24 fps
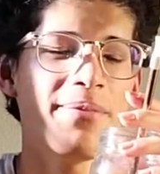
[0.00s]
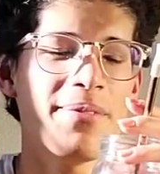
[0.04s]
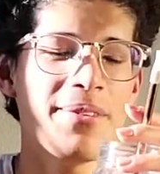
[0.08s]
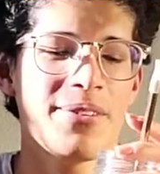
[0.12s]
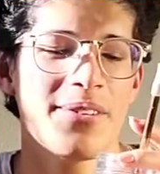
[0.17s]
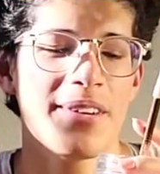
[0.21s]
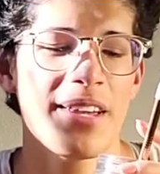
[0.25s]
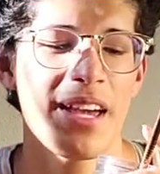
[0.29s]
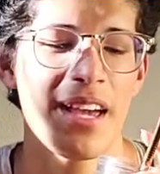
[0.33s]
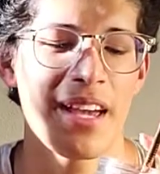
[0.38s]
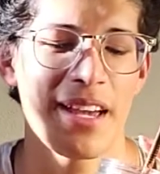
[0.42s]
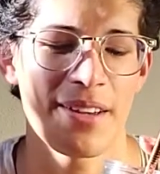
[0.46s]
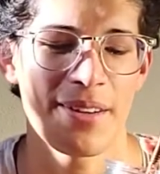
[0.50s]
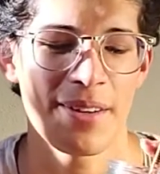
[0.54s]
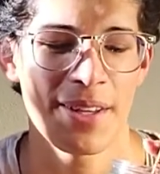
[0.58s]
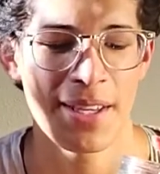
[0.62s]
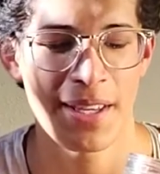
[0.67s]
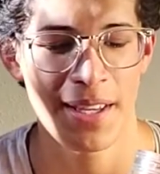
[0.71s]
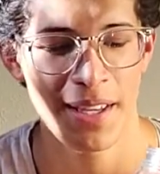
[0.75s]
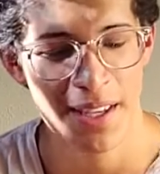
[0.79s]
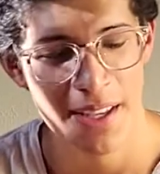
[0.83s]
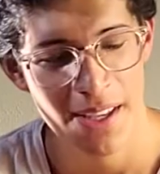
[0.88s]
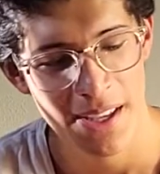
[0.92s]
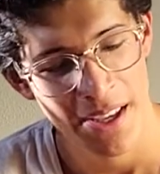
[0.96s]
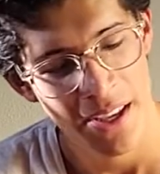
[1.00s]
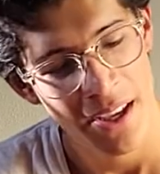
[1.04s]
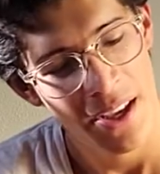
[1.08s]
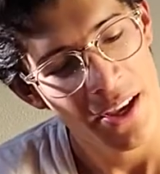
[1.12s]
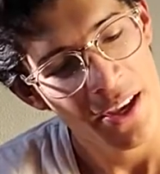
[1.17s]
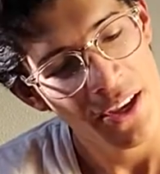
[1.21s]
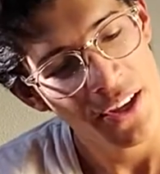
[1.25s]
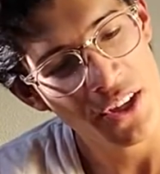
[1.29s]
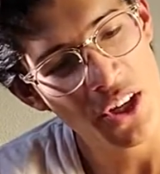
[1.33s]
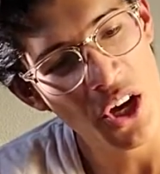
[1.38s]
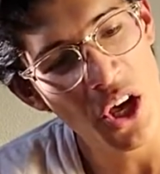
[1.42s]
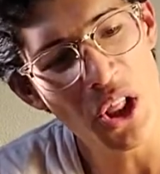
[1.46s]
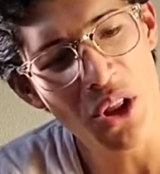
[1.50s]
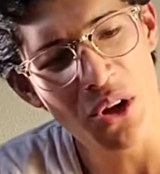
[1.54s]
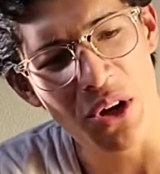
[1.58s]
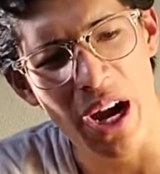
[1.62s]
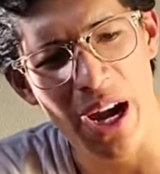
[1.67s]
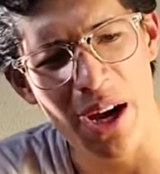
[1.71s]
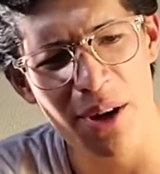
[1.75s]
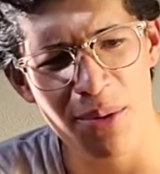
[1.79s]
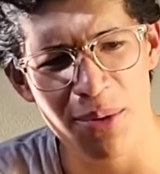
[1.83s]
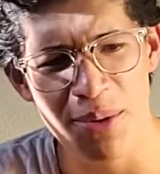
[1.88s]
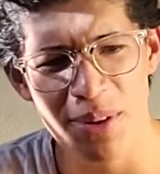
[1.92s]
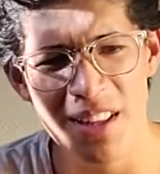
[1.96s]
Okay, color.
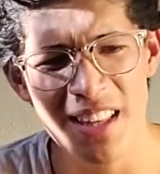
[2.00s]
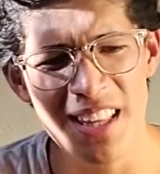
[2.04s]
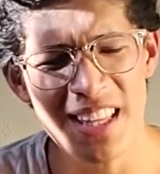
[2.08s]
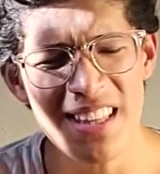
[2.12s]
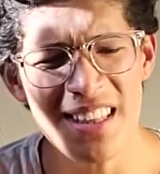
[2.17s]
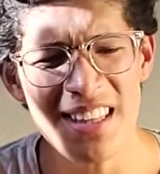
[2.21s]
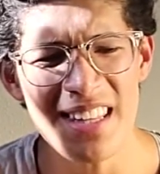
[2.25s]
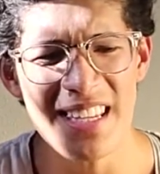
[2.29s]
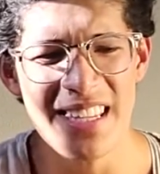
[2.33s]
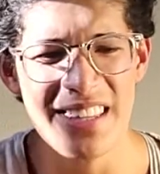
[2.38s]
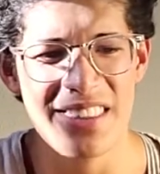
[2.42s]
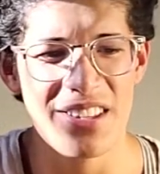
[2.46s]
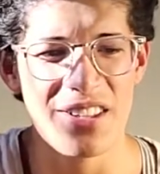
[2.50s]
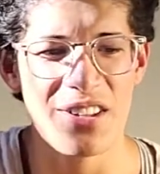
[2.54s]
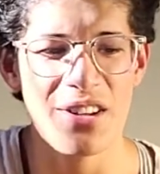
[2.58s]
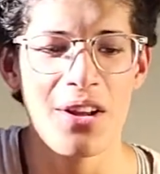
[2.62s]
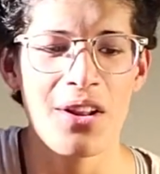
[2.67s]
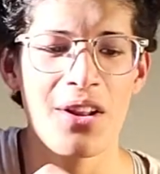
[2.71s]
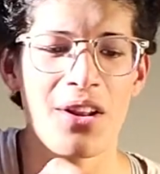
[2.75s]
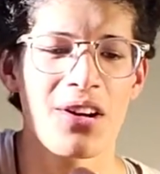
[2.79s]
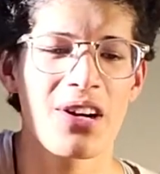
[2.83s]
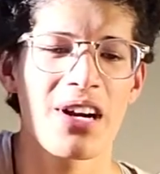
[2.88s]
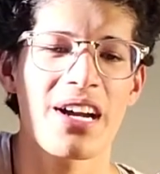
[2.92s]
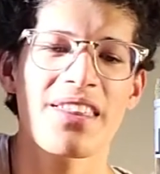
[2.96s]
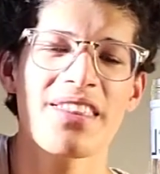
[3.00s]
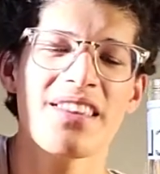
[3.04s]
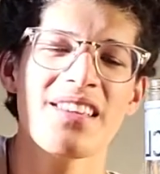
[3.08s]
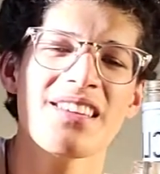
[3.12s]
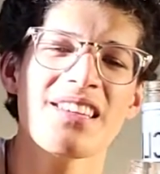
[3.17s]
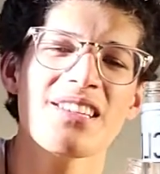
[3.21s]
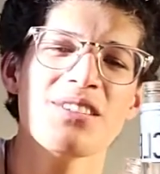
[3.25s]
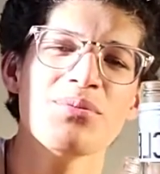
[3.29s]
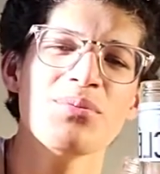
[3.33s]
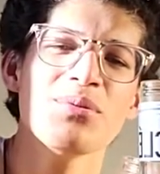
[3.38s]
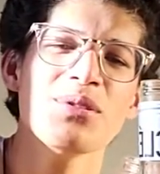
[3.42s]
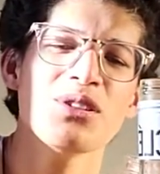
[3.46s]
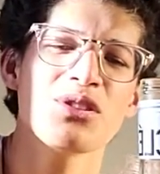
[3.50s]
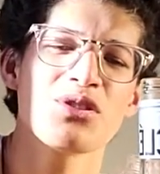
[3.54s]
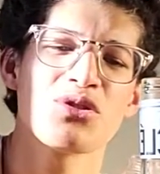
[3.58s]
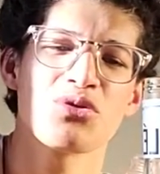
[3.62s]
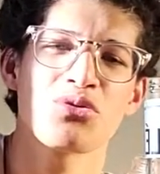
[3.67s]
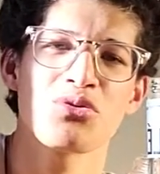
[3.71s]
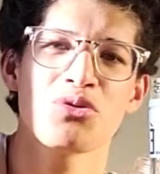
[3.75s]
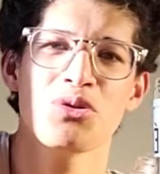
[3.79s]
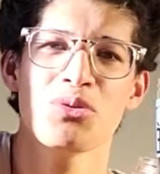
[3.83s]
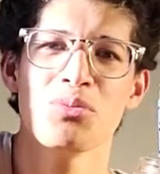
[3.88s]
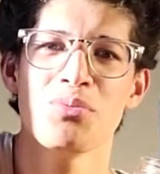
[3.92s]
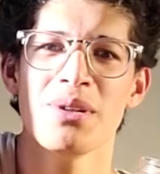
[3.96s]
I really like the color. I think that's what
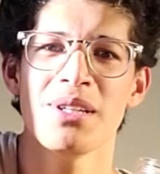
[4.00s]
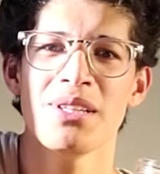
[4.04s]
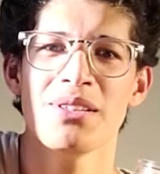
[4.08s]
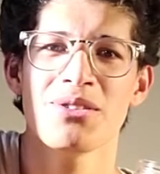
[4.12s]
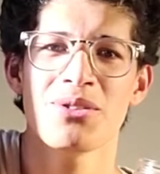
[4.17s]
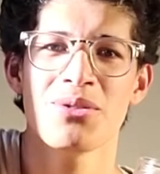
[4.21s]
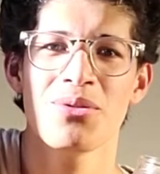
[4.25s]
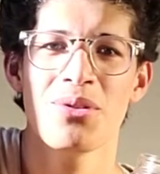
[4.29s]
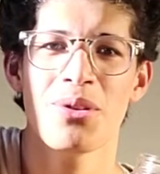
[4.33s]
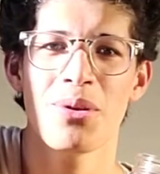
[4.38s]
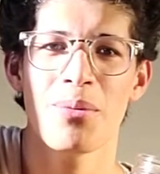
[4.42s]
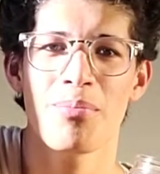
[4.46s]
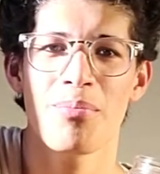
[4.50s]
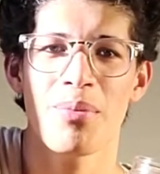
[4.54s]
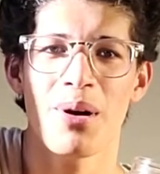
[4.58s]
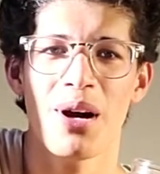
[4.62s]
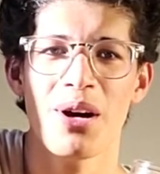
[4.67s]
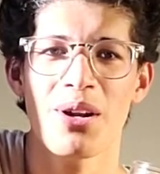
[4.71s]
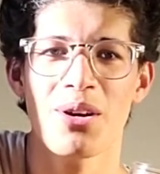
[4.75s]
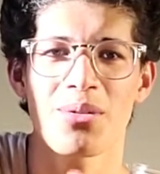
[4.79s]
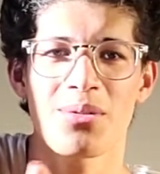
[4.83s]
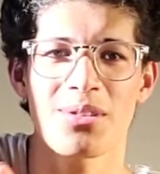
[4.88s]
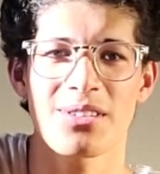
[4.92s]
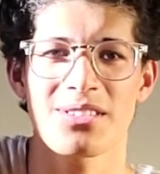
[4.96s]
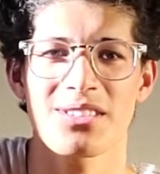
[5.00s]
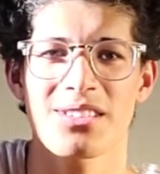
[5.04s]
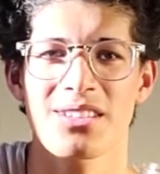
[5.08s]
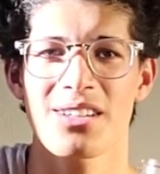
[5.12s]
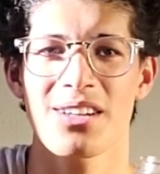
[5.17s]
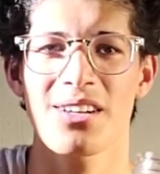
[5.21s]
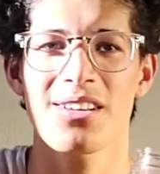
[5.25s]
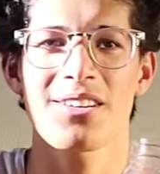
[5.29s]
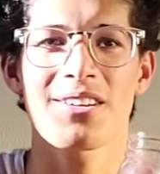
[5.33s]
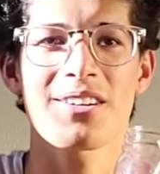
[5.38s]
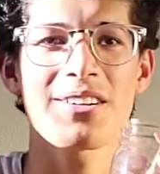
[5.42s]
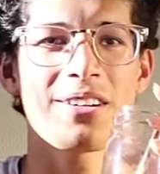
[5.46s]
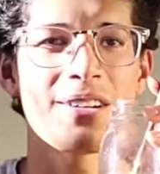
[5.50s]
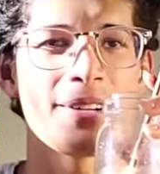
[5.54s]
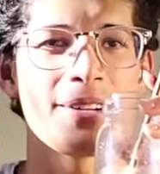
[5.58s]
drew me to the bottle, was the color.